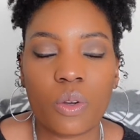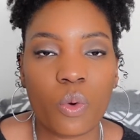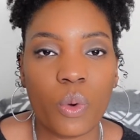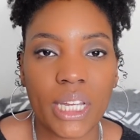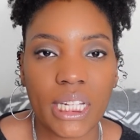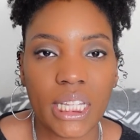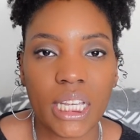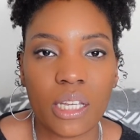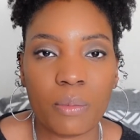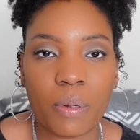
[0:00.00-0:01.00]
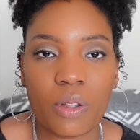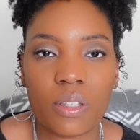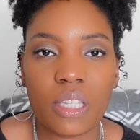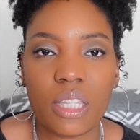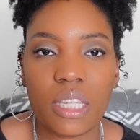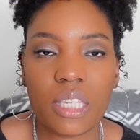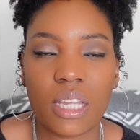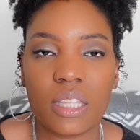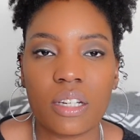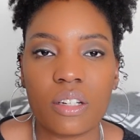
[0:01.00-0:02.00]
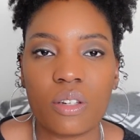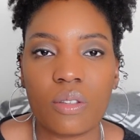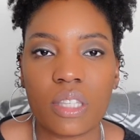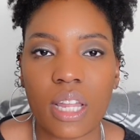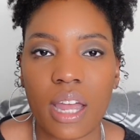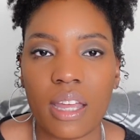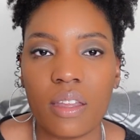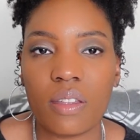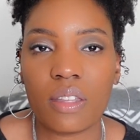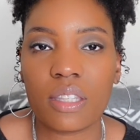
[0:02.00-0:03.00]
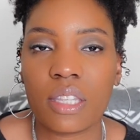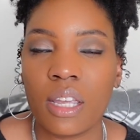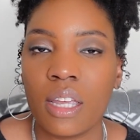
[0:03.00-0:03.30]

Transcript: quickly, opposed to these other two styles.